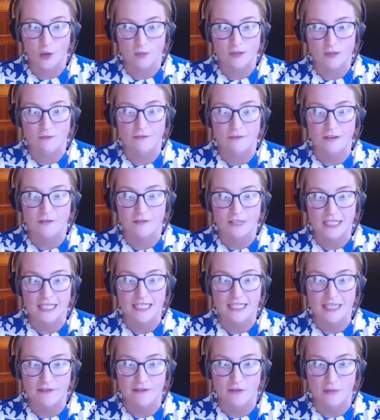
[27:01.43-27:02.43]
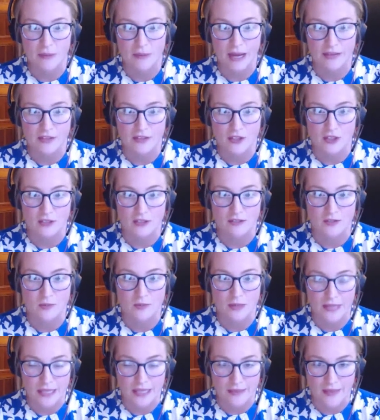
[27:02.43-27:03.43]
up to 15 different pathogens
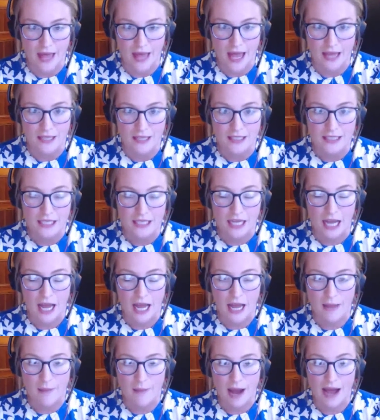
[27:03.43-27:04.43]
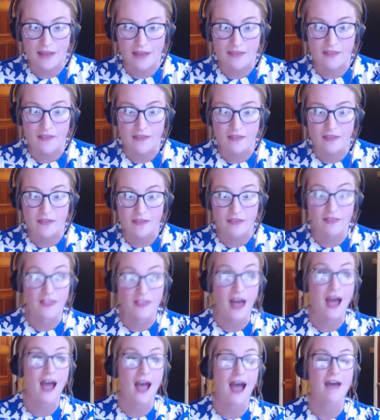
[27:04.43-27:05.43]
within there. And
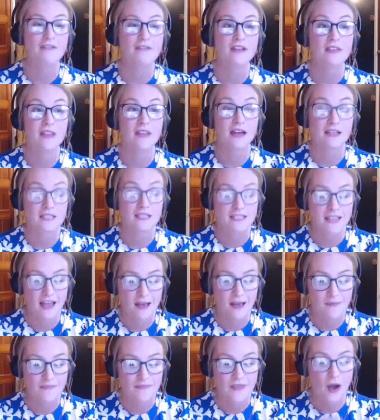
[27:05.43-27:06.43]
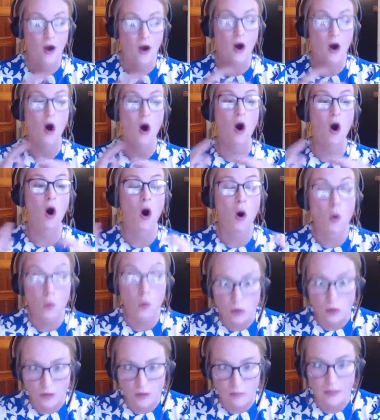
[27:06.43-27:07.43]
that having that
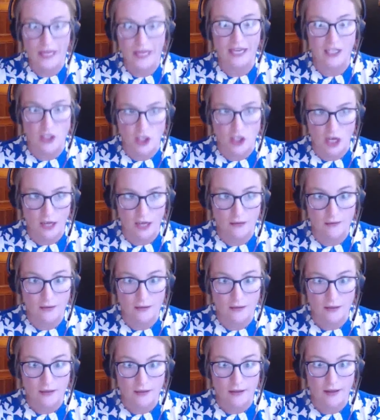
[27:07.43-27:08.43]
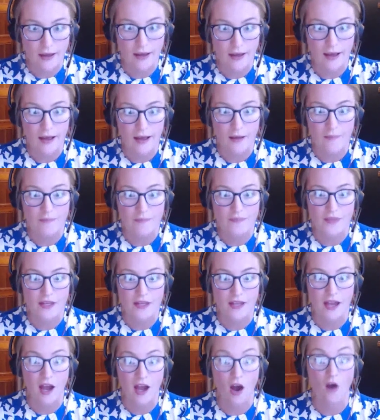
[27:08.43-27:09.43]
whole picture
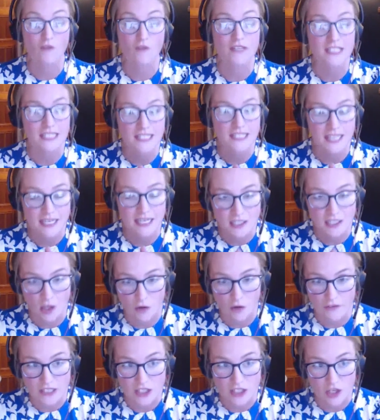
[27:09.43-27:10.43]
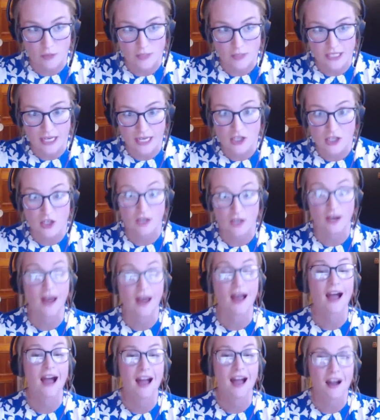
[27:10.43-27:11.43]
obviously takes a lot of interpretation.
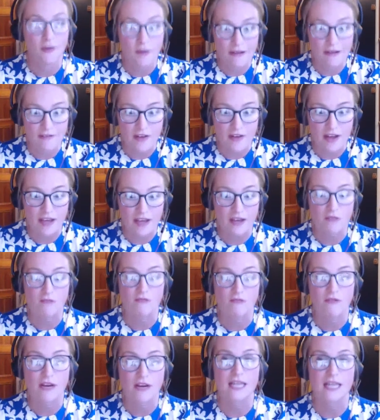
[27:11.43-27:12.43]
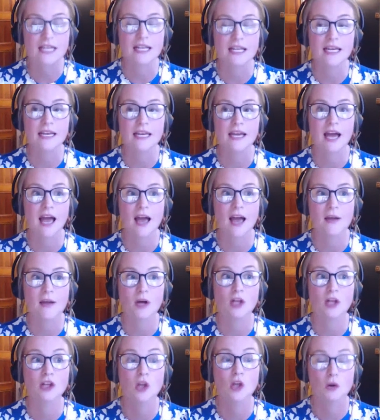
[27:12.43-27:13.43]
However, it can really
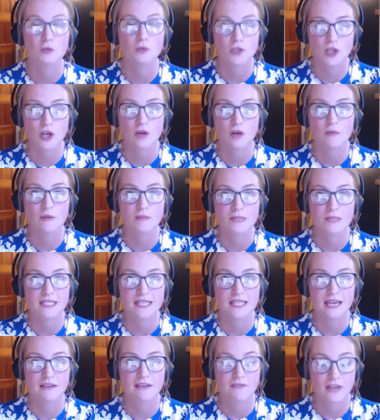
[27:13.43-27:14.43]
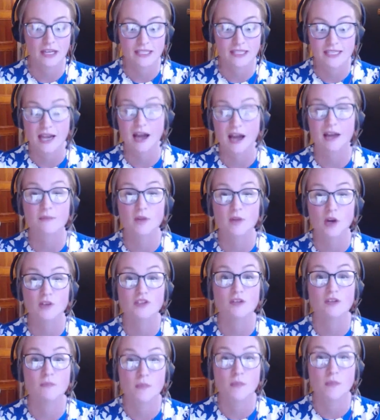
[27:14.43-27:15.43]
long-term be saving time,
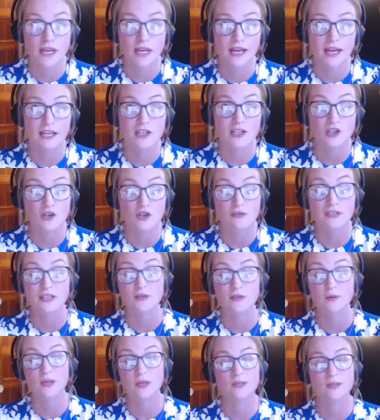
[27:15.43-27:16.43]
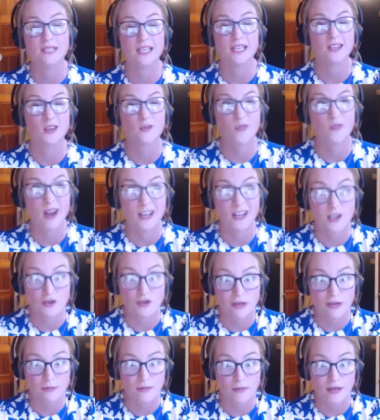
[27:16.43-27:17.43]
cost and money and ensuring that we're using the right
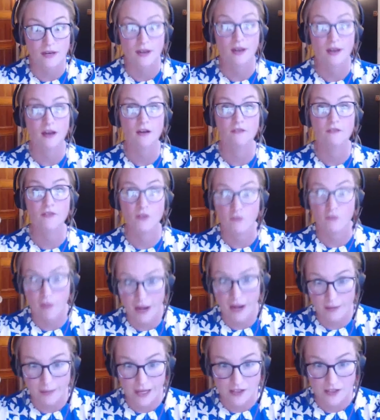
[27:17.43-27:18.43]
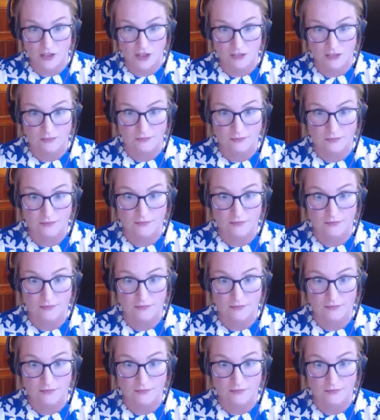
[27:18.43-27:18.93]
treatment for the right pathogen.